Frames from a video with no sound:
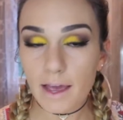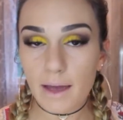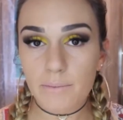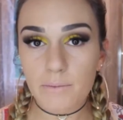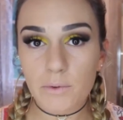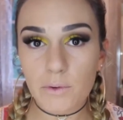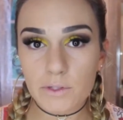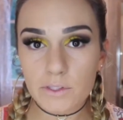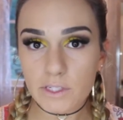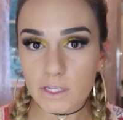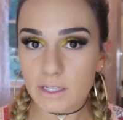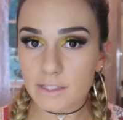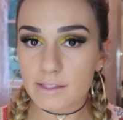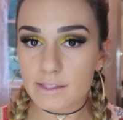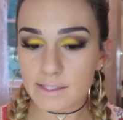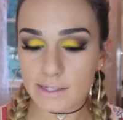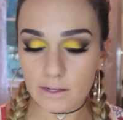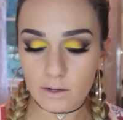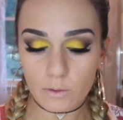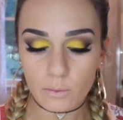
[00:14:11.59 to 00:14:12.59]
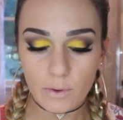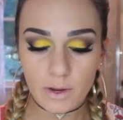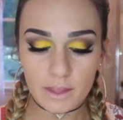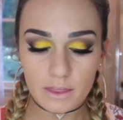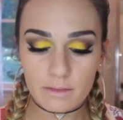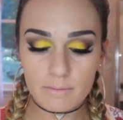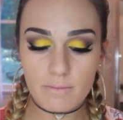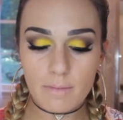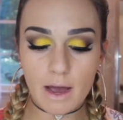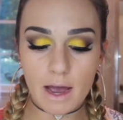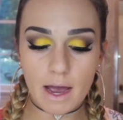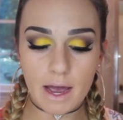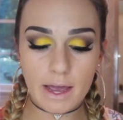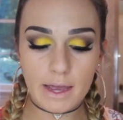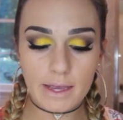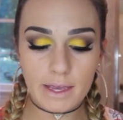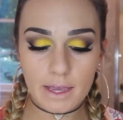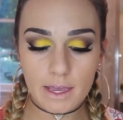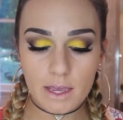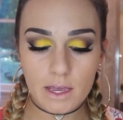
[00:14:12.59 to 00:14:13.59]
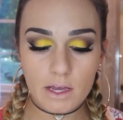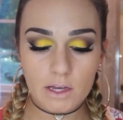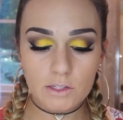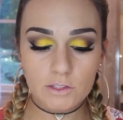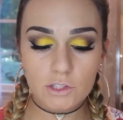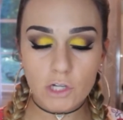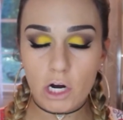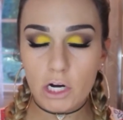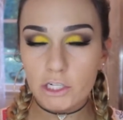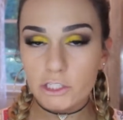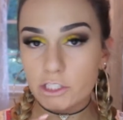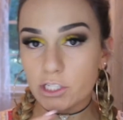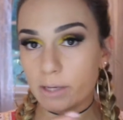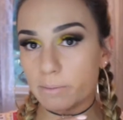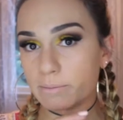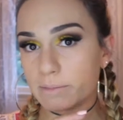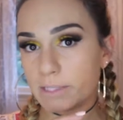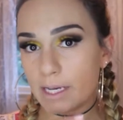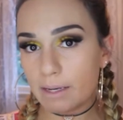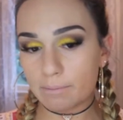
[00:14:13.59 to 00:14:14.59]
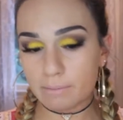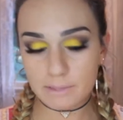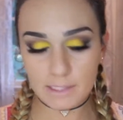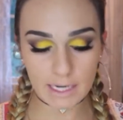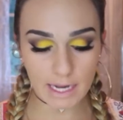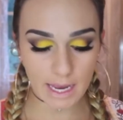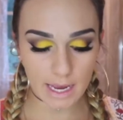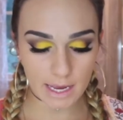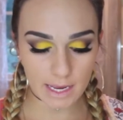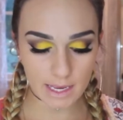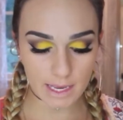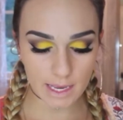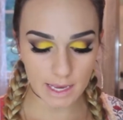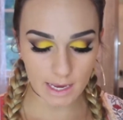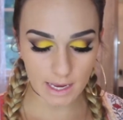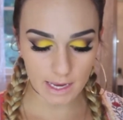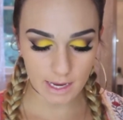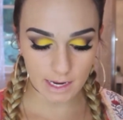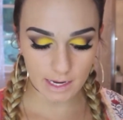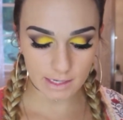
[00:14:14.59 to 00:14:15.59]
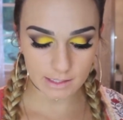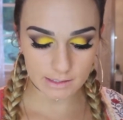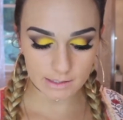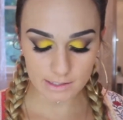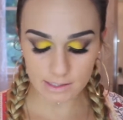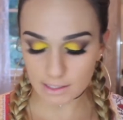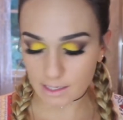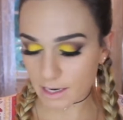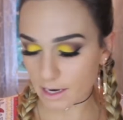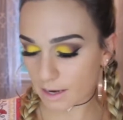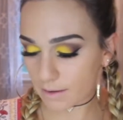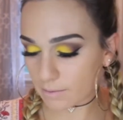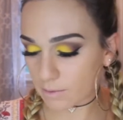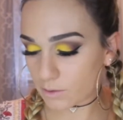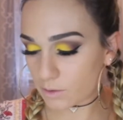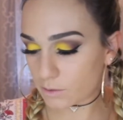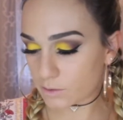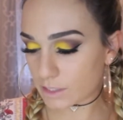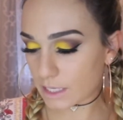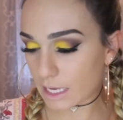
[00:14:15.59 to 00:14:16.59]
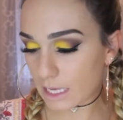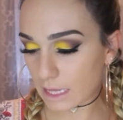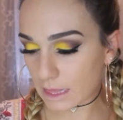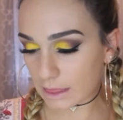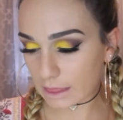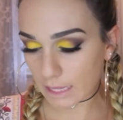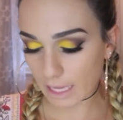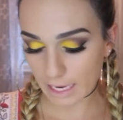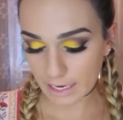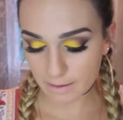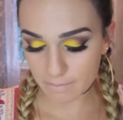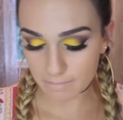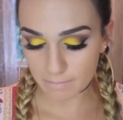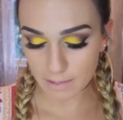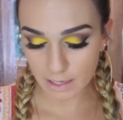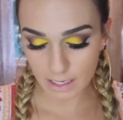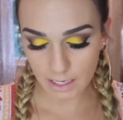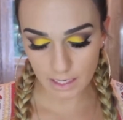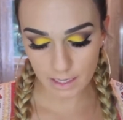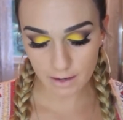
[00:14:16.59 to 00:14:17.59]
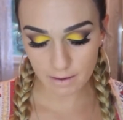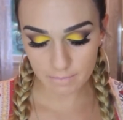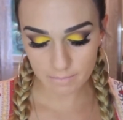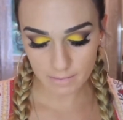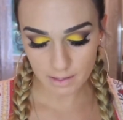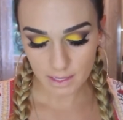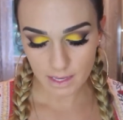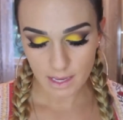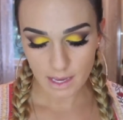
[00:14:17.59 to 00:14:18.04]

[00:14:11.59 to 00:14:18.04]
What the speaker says: I'm going to conceal with my Tarte Shape Tape today, and I'm using light medium.